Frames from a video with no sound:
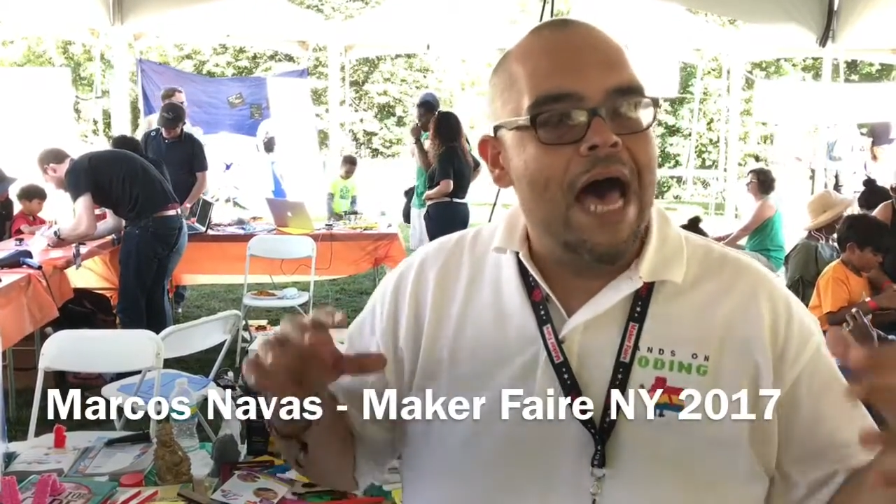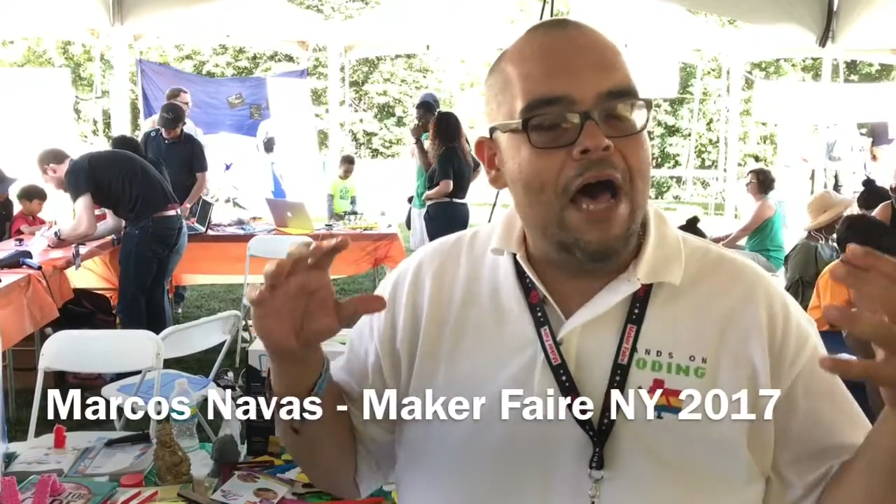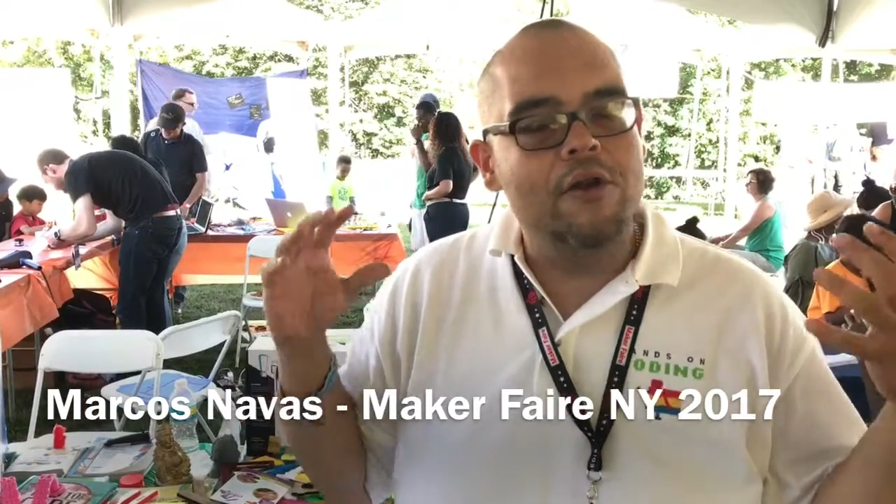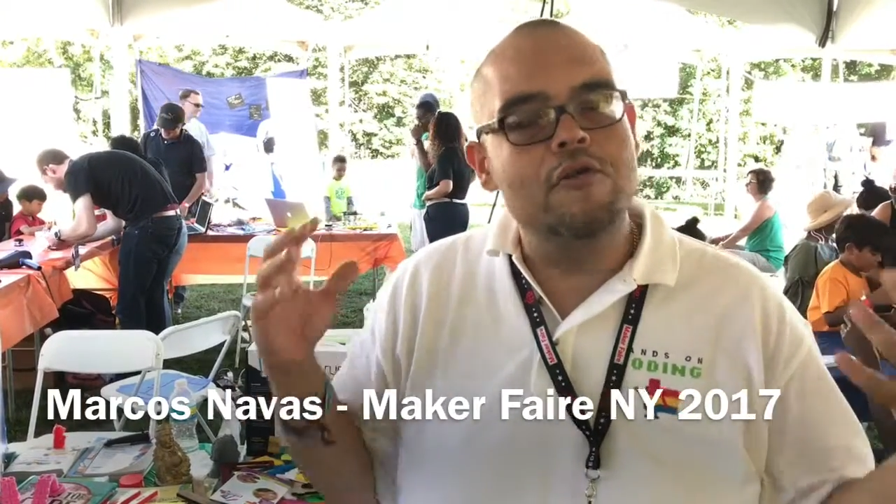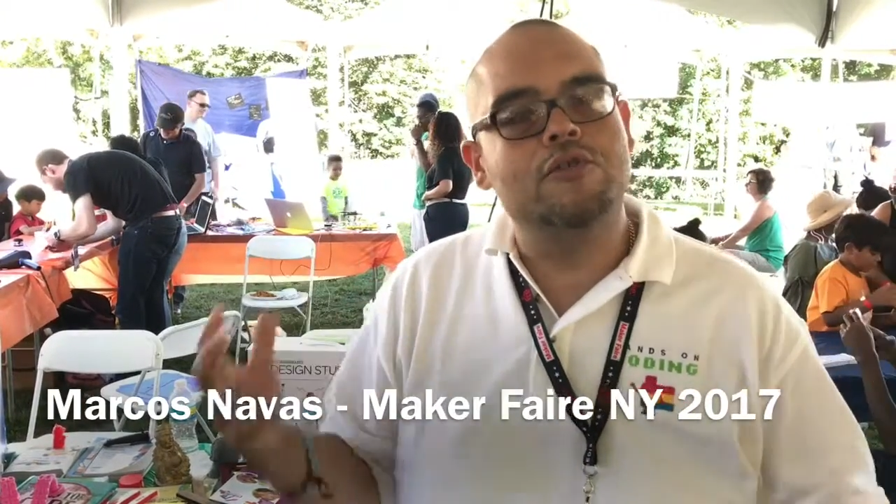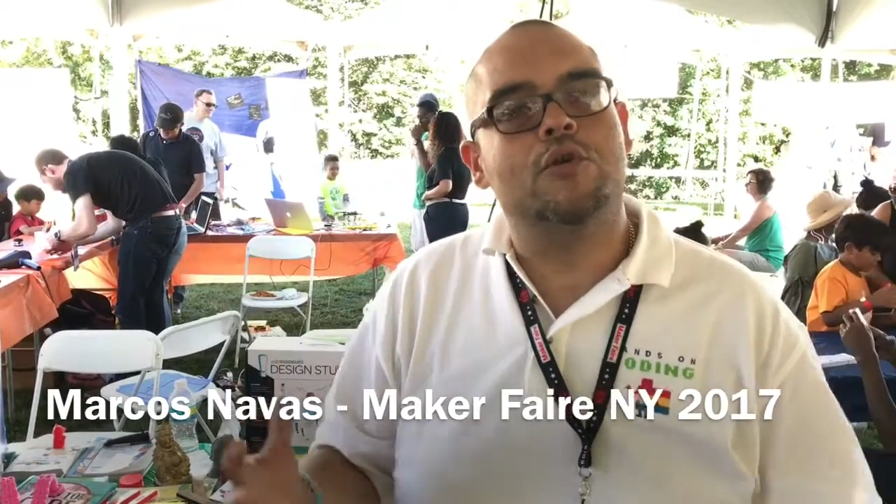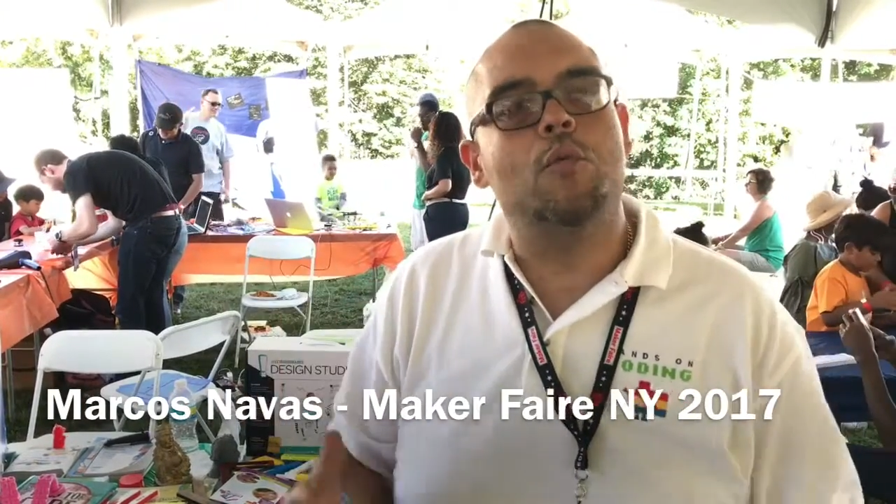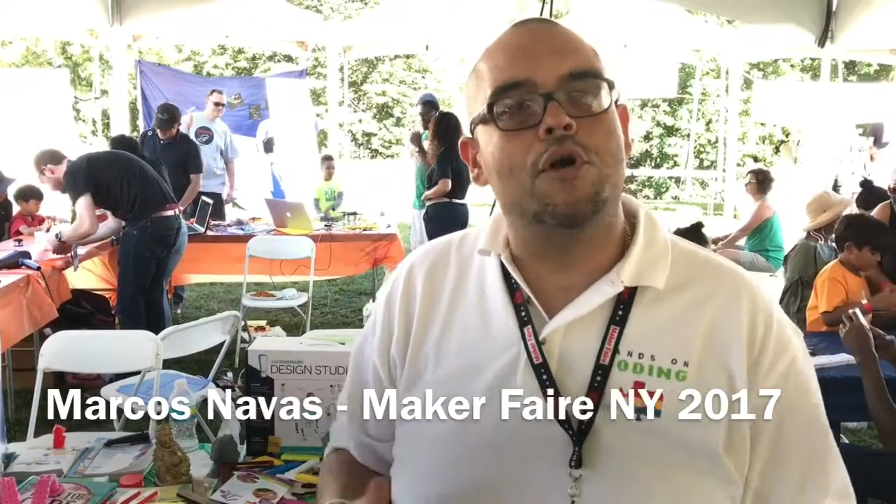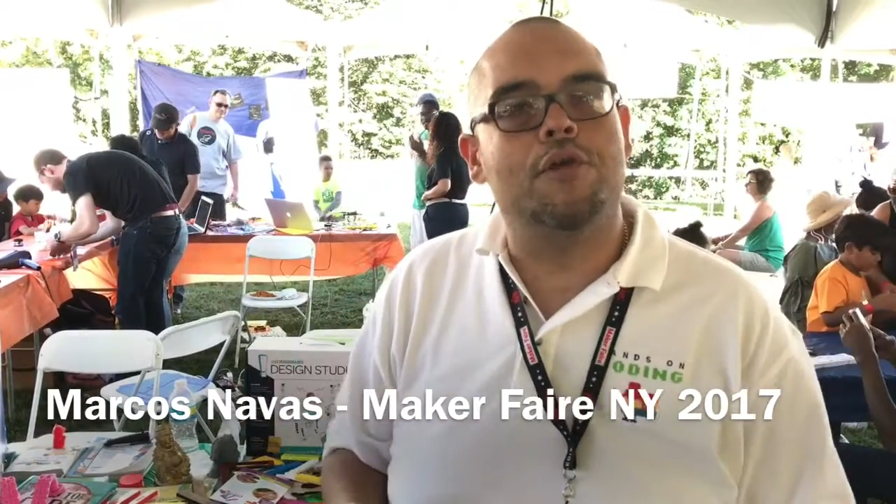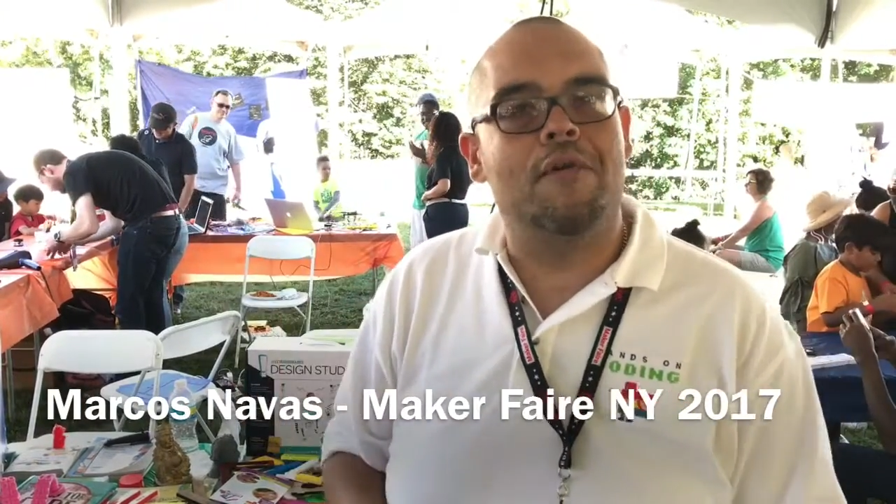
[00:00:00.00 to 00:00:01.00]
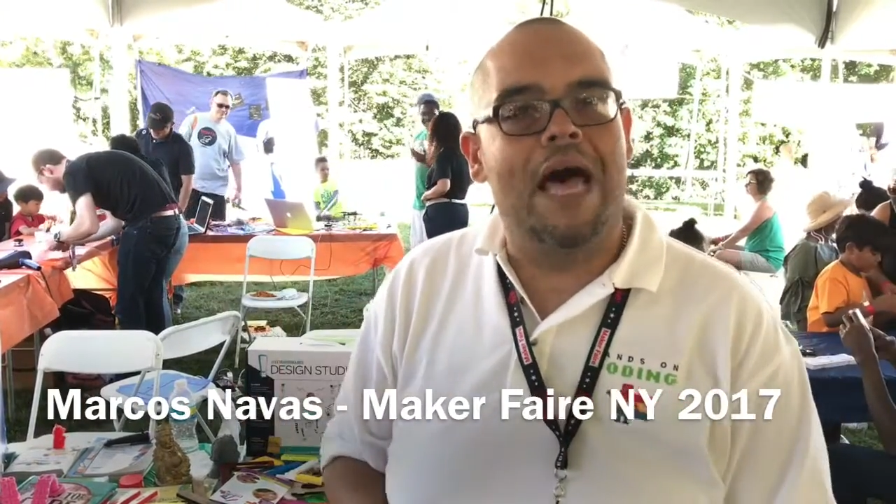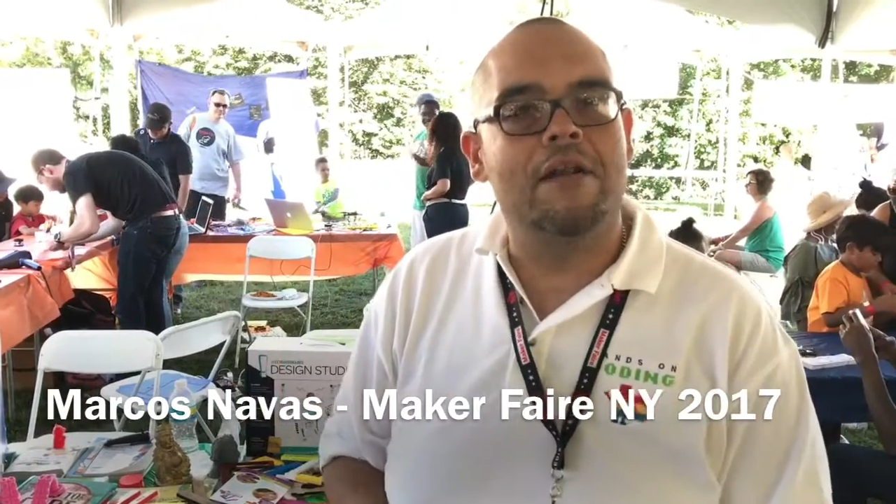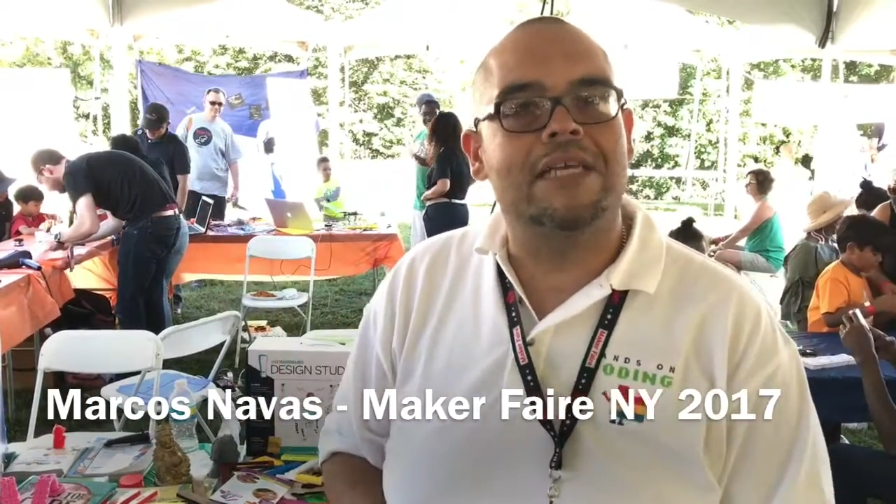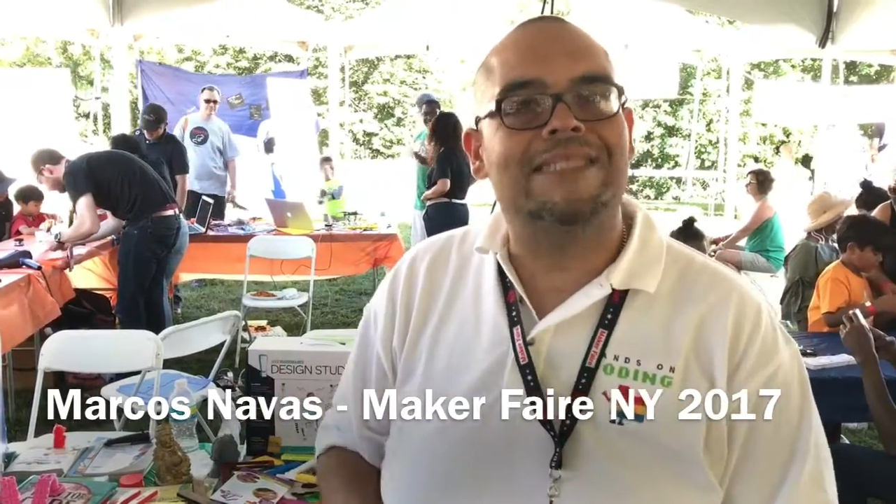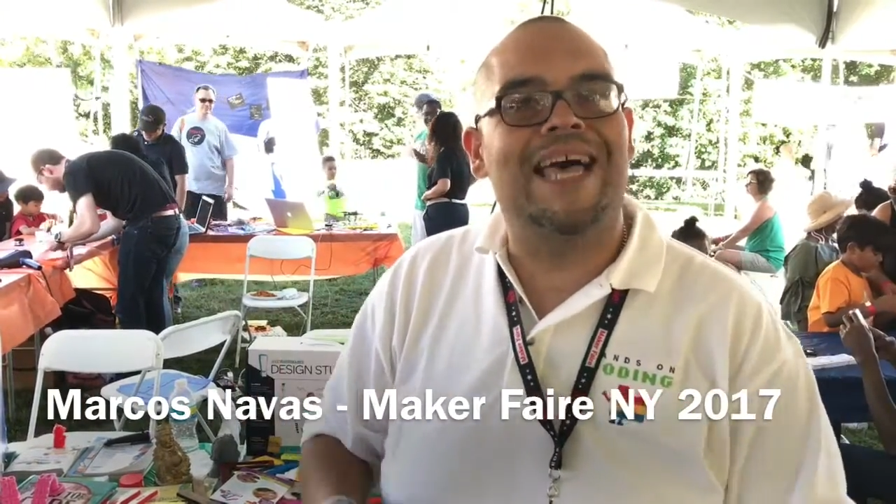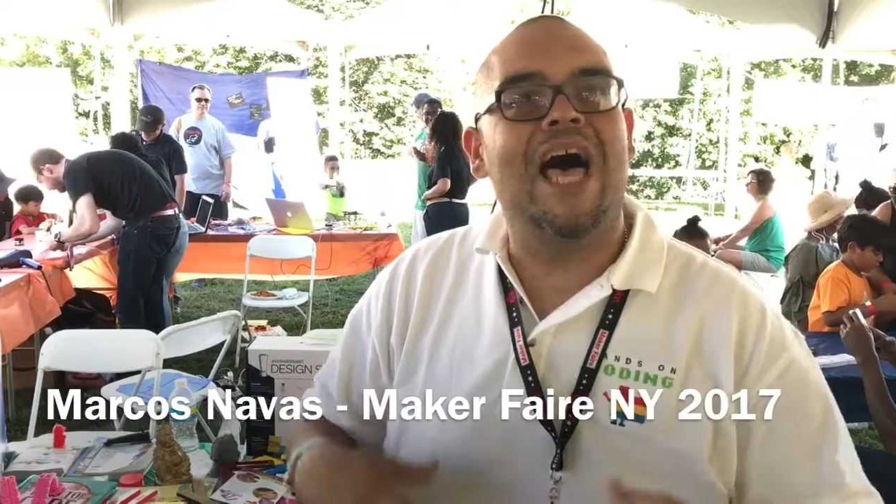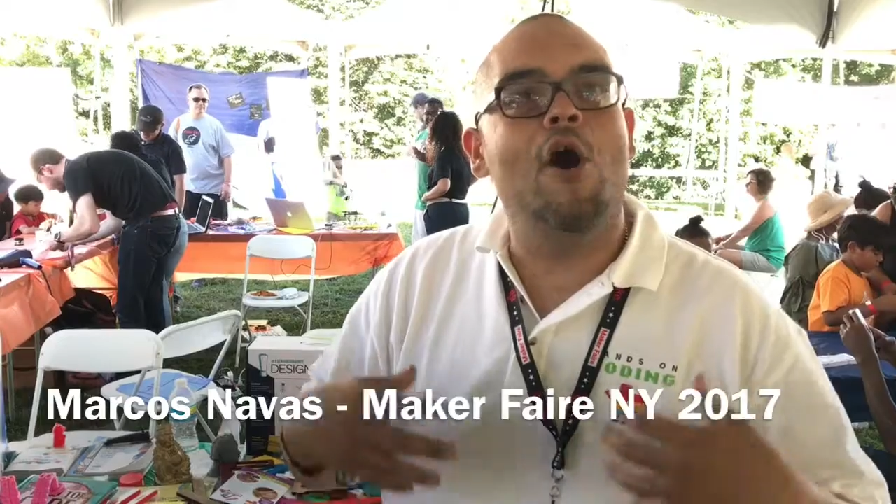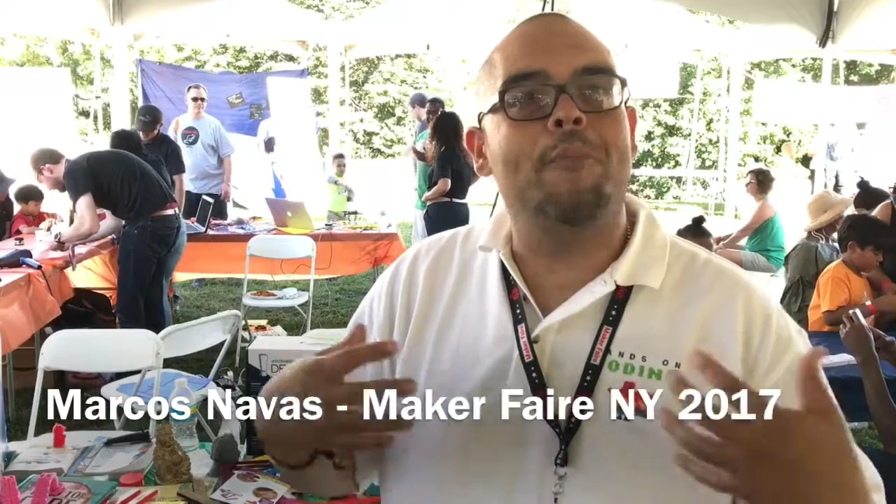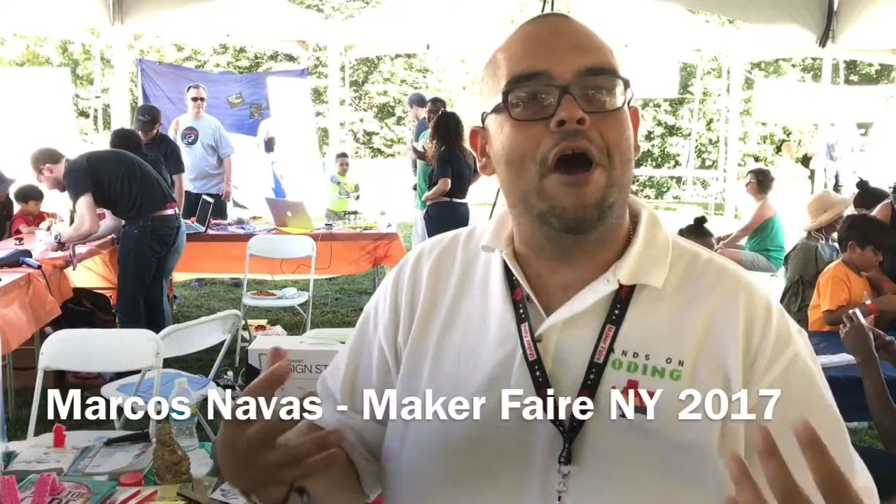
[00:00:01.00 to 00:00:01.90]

how to use the world around us to help